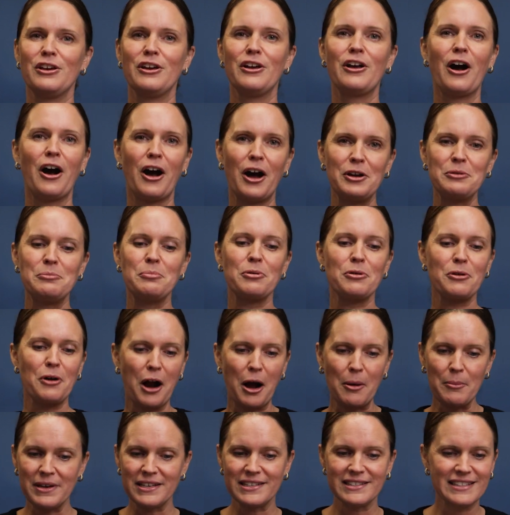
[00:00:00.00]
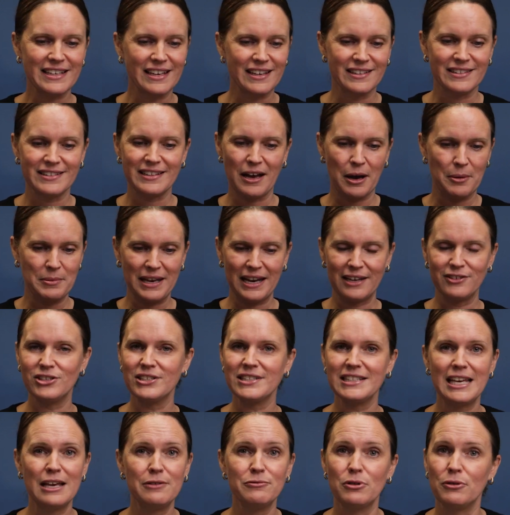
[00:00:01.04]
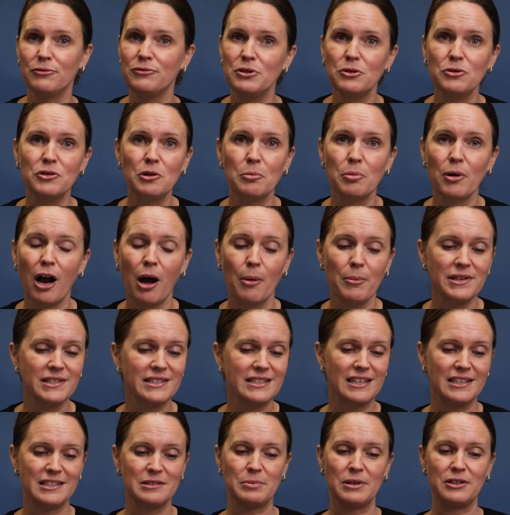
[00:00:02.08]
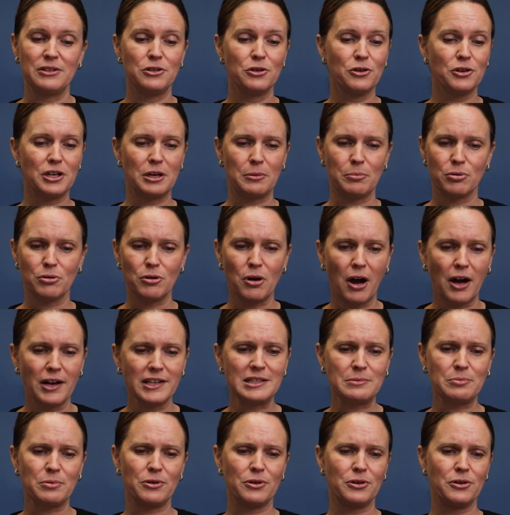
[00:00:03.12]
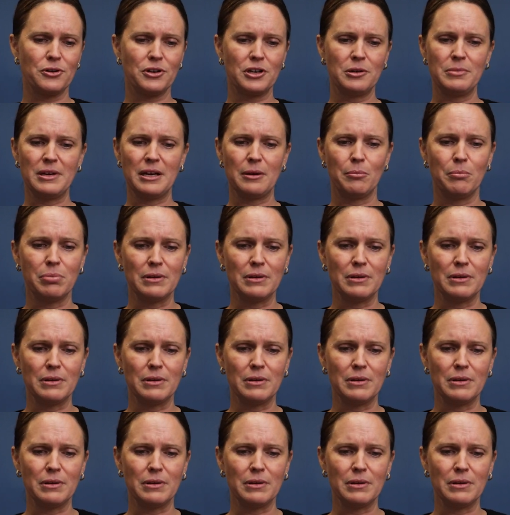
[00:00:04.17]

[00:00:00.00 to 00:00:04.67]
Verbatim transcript: God promises. I mean, I just gave you a few of the promises, but you're going to prosper. You're going to be a